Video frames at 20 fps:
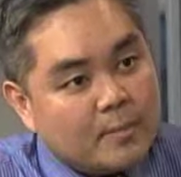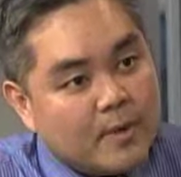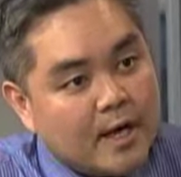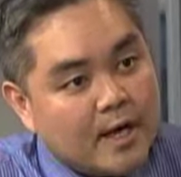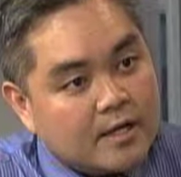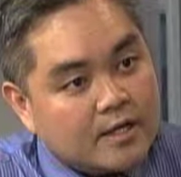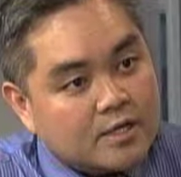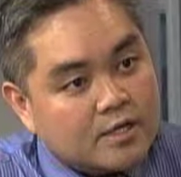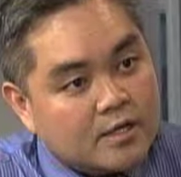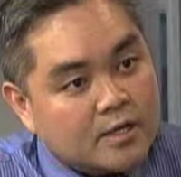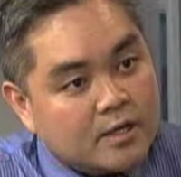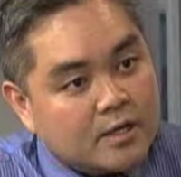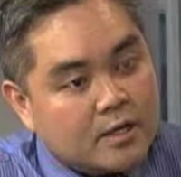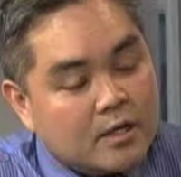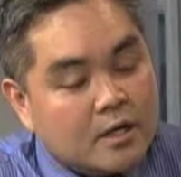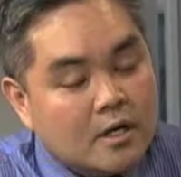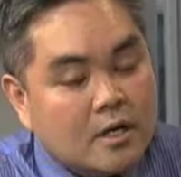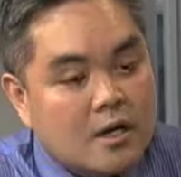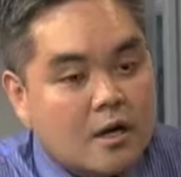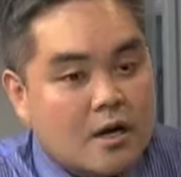Packaging,
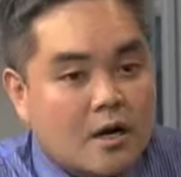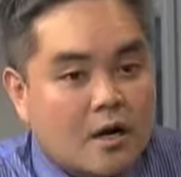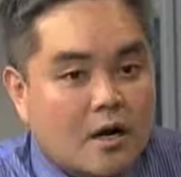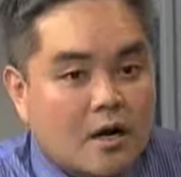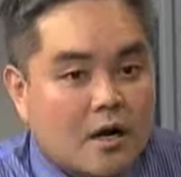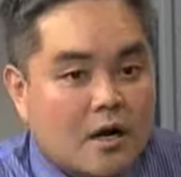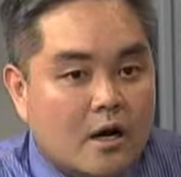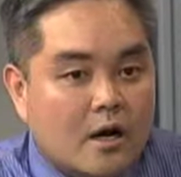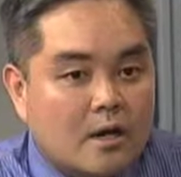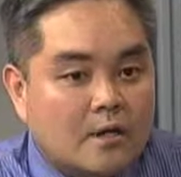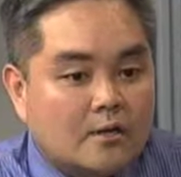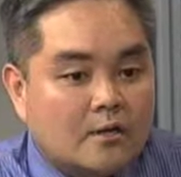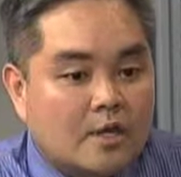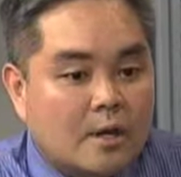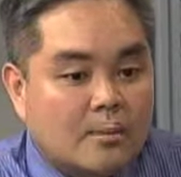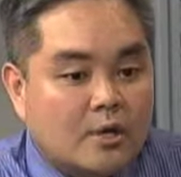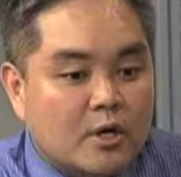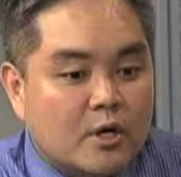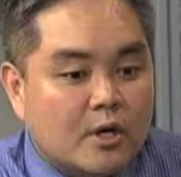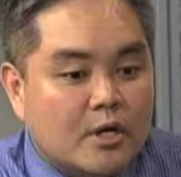
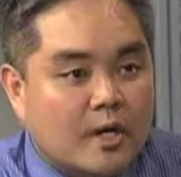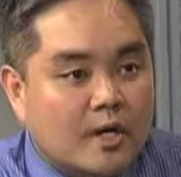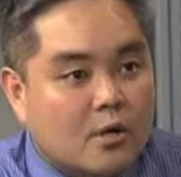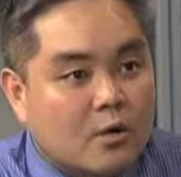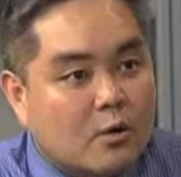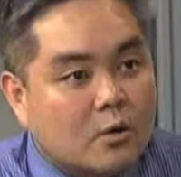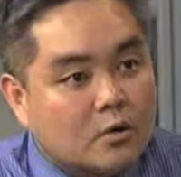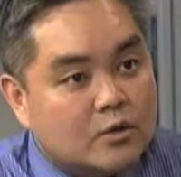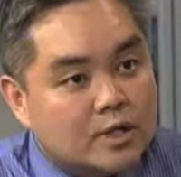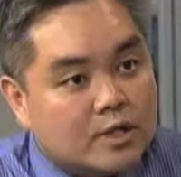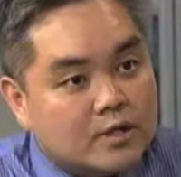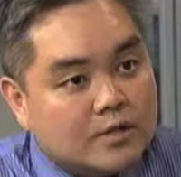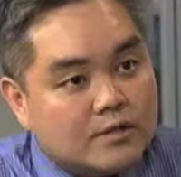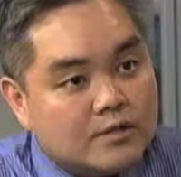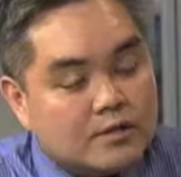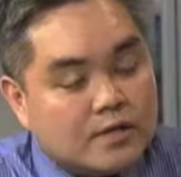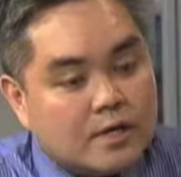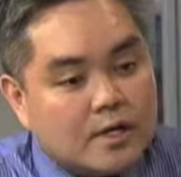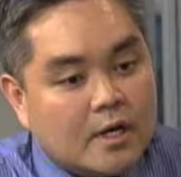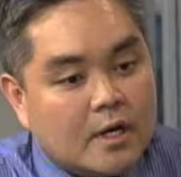WNA
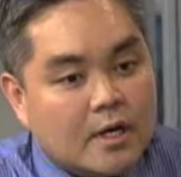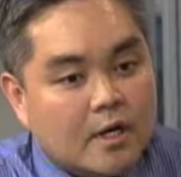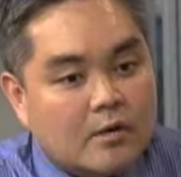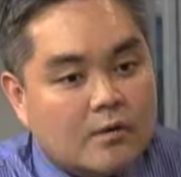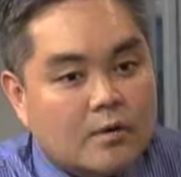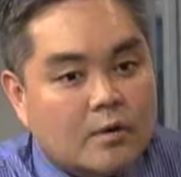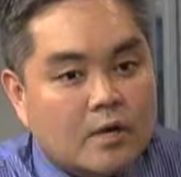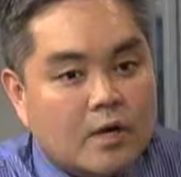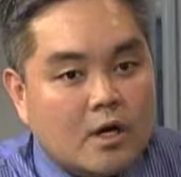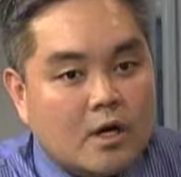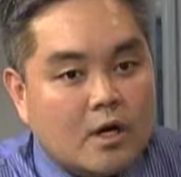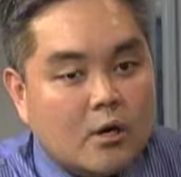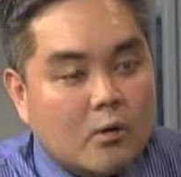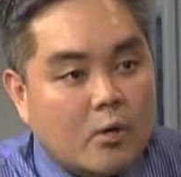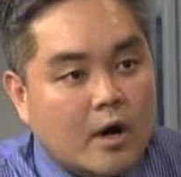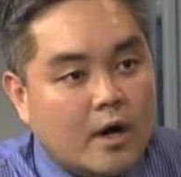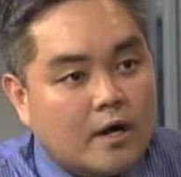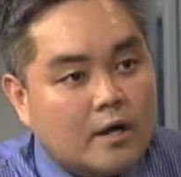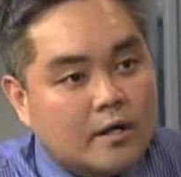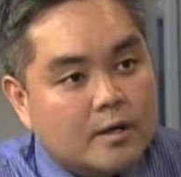Holdings
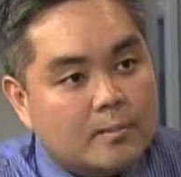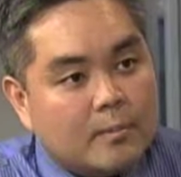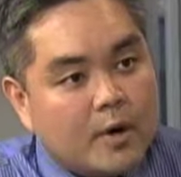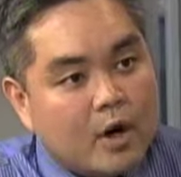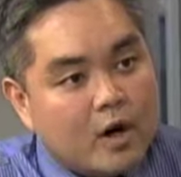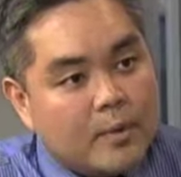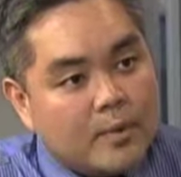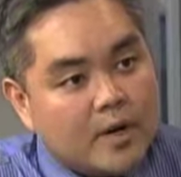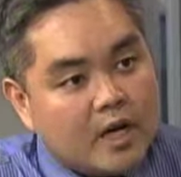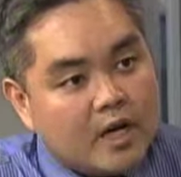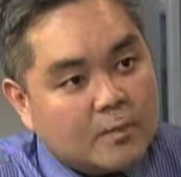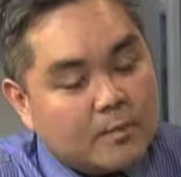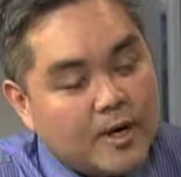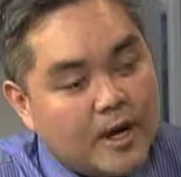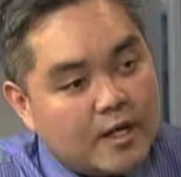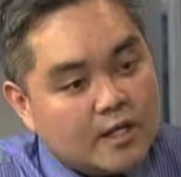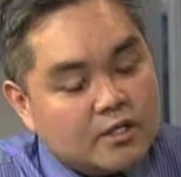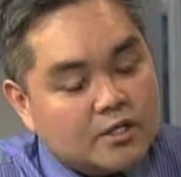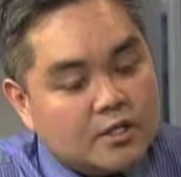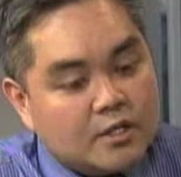acquired Parpack
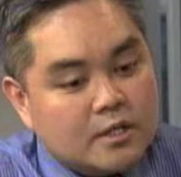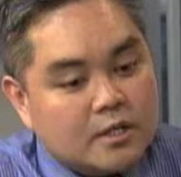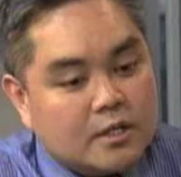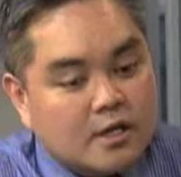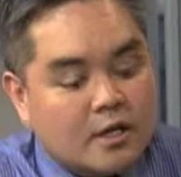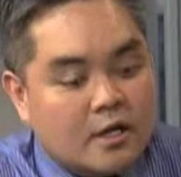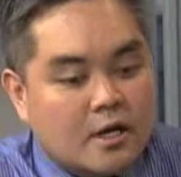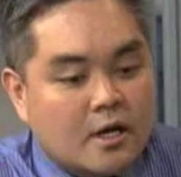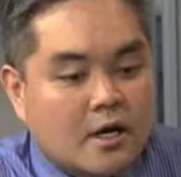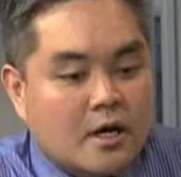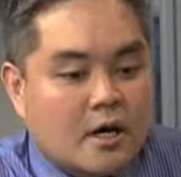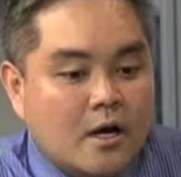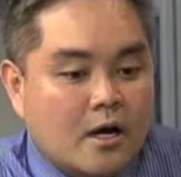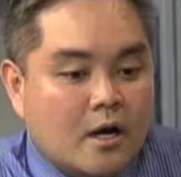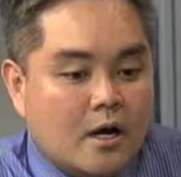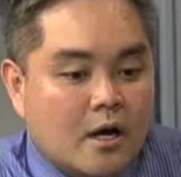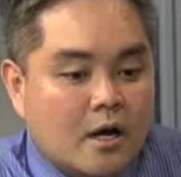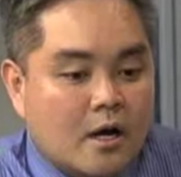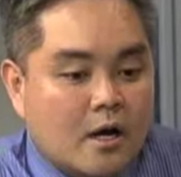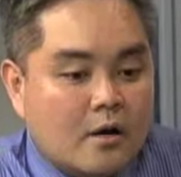Packaging.
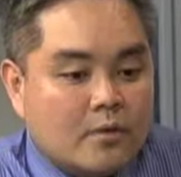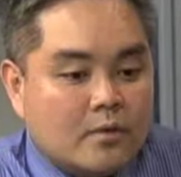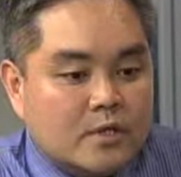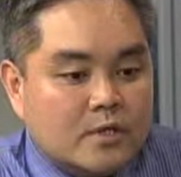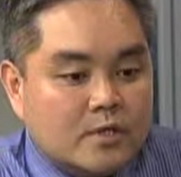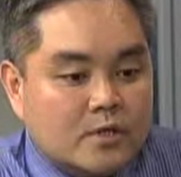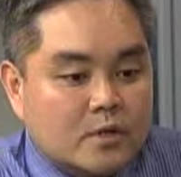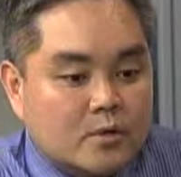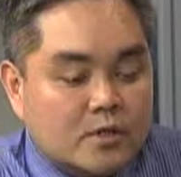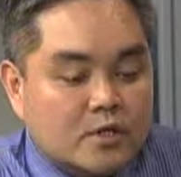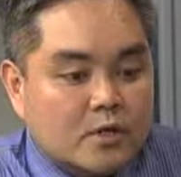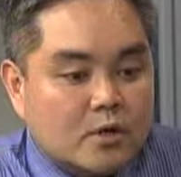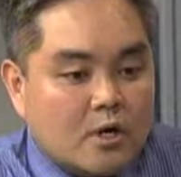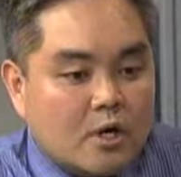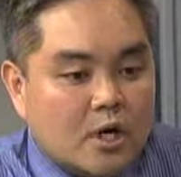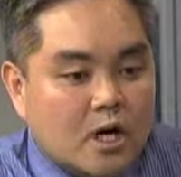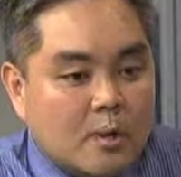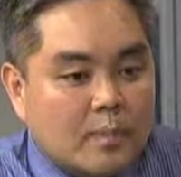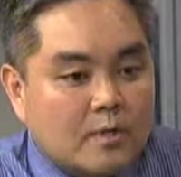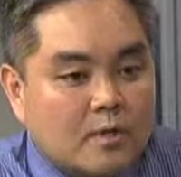We saw
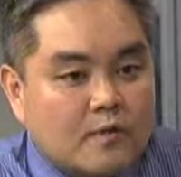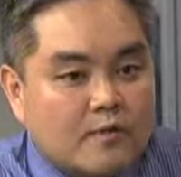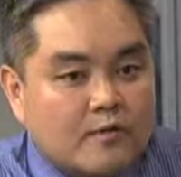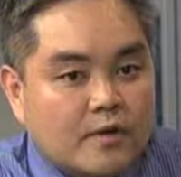a couple of